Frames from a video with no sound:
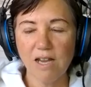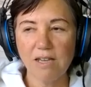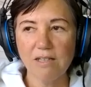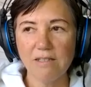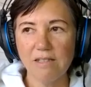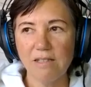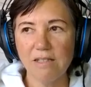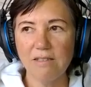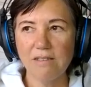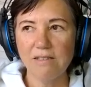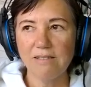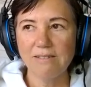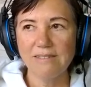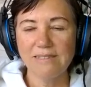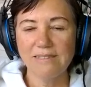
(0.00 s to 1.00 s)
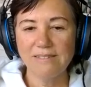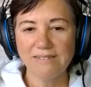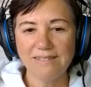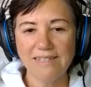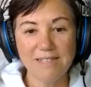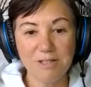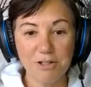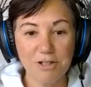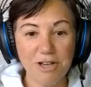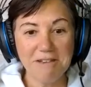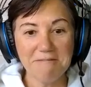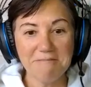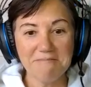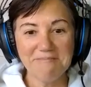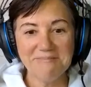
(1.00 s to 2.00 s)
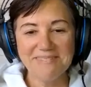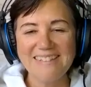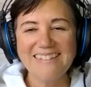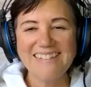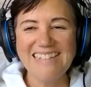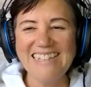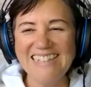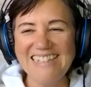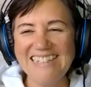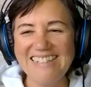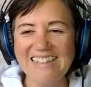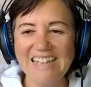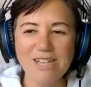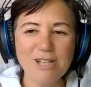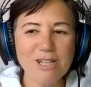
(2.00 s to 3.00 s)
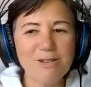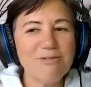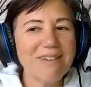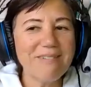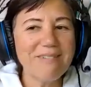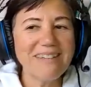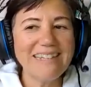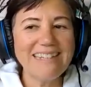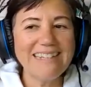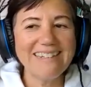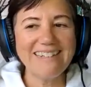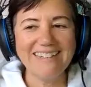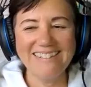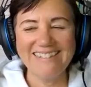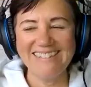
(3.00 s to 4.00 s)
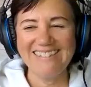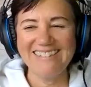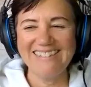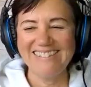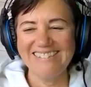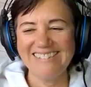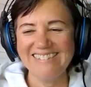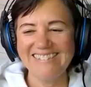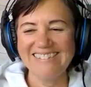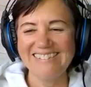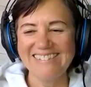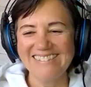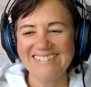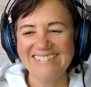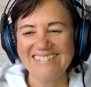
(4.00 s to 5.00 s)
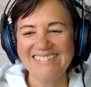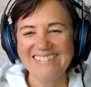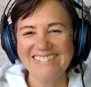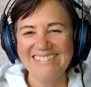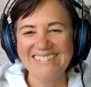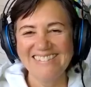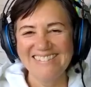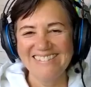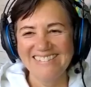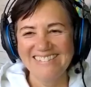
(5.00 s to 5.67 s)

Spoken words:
I've been told, within just, a couple nights, a few hours a